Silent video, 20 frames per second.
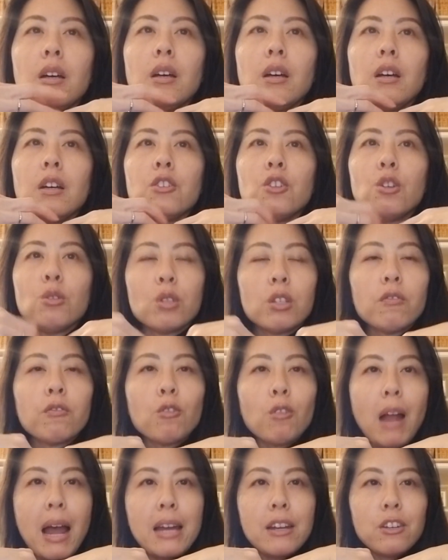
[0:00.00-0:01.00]
a dose of
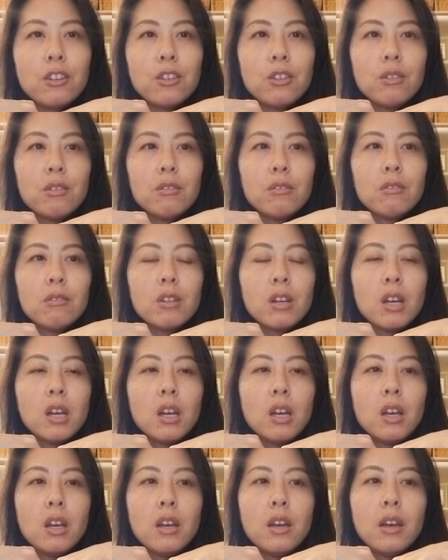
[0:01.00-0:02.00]
gratitude
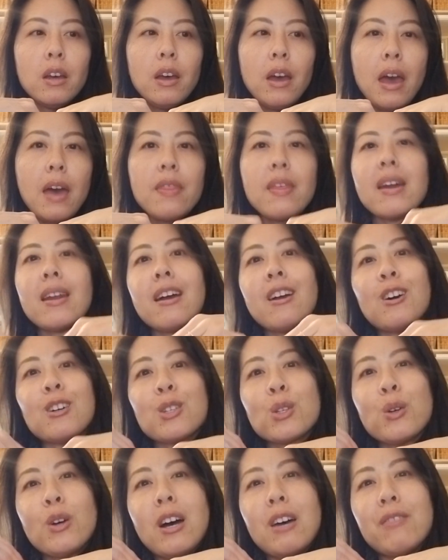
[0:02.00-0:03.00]
And then I
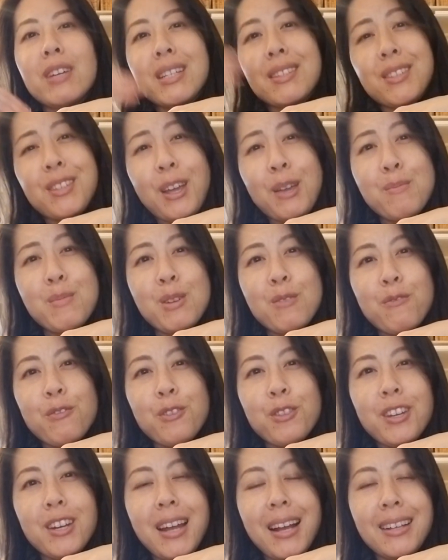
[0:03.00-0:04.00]
also have excitement for
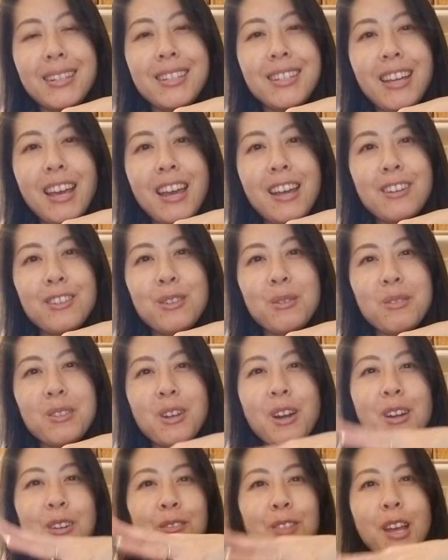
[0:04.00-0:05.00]
the next day. So it's
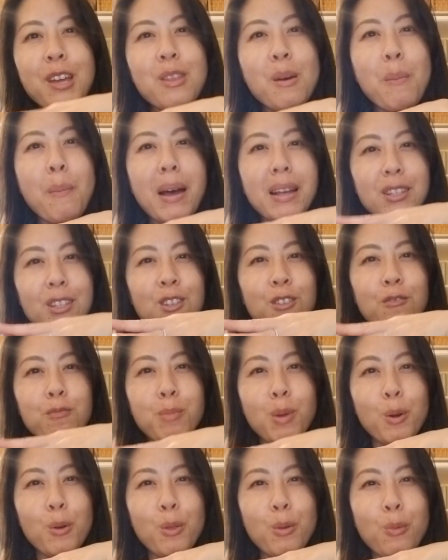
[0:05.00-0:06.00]
kind of like the best of
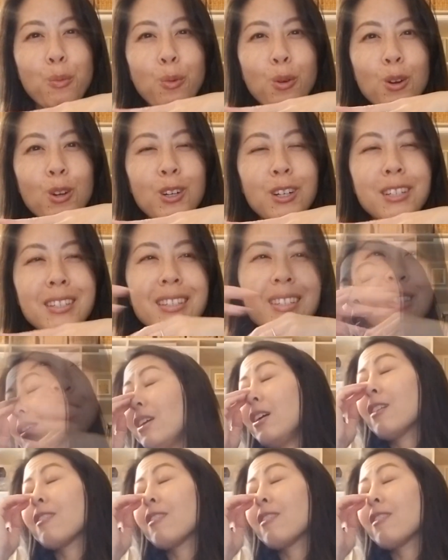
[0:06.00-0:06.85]
both worlds. All